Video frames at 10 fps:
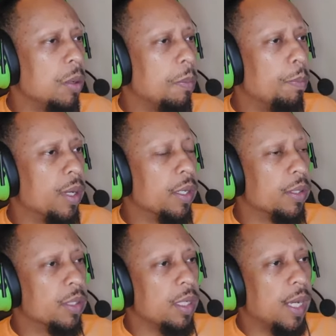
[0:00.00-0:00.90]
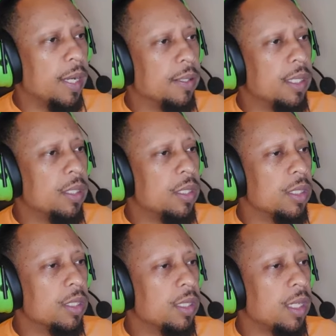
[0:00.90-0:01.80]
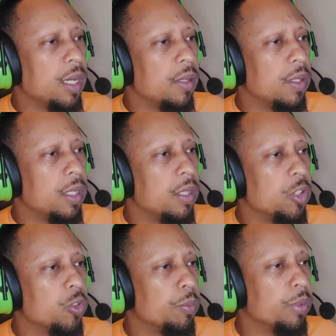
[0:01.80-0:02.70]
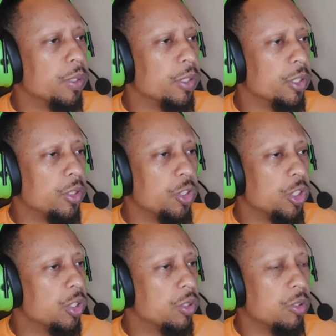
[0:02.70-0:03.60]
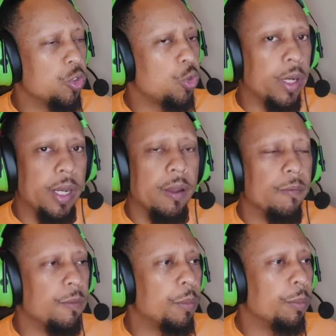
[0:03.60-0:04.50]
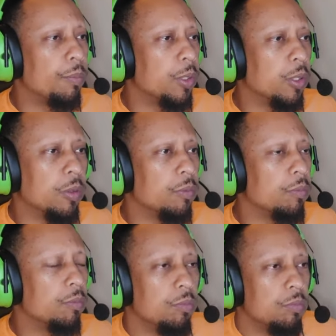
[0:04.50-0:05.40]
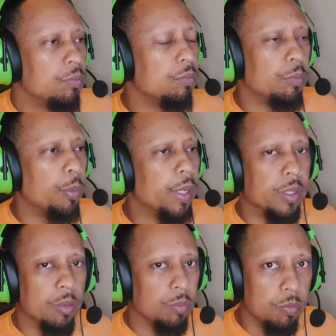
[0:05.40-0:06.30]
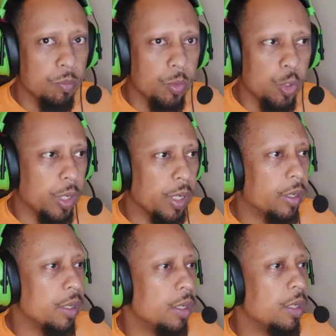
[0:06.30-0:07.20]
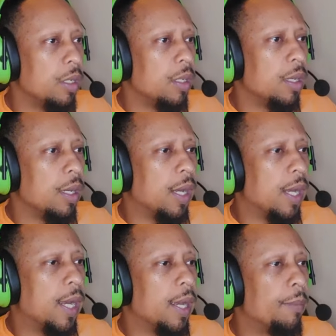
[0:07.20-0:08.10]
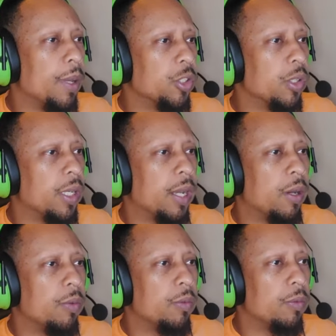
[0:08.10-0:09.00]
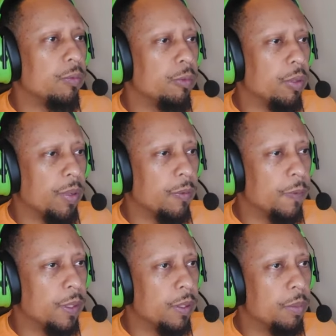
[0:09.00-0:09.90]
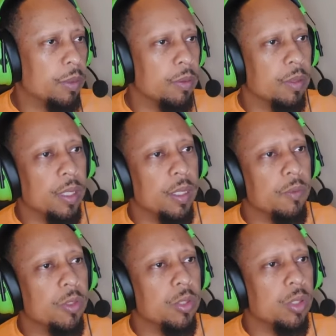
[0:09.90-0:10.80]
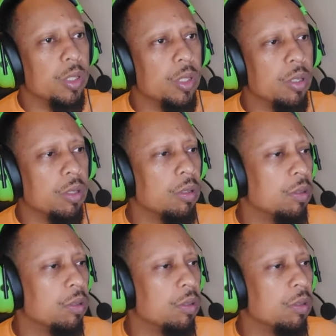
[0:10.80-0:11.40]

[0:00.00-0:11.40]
but I didn't take the initial push just straight out from a momentum trade. I measured it out with my fib. I'll even show you here,